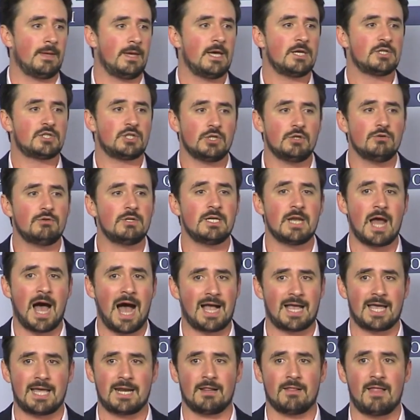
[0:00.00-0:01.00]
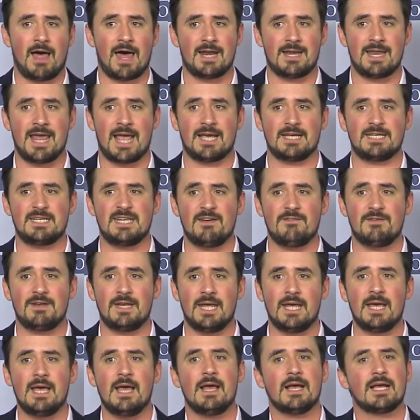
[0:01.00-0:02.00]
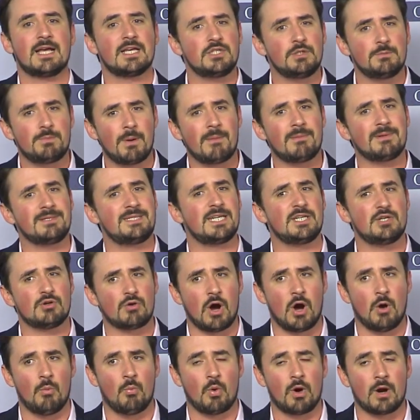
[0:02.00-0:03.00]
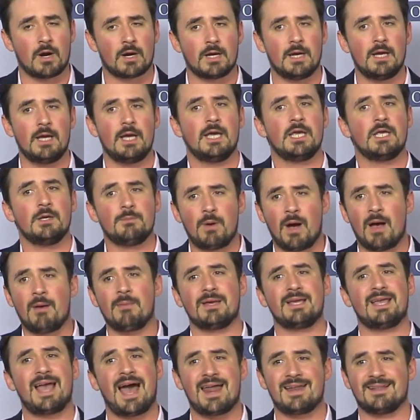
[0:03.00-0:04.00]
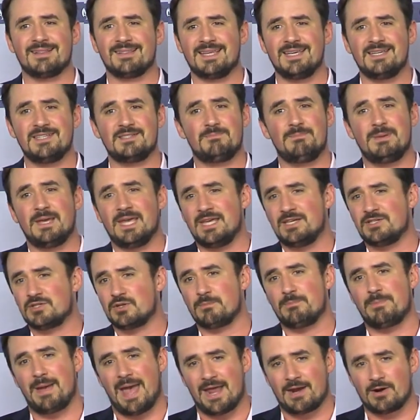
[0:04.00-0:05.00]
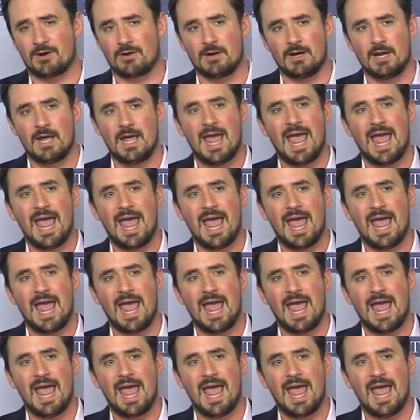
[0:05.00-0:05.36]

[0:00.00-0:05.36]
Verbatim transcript: So you did not get a lot of negativity because you probably did your homework, you probably got at least B's or better,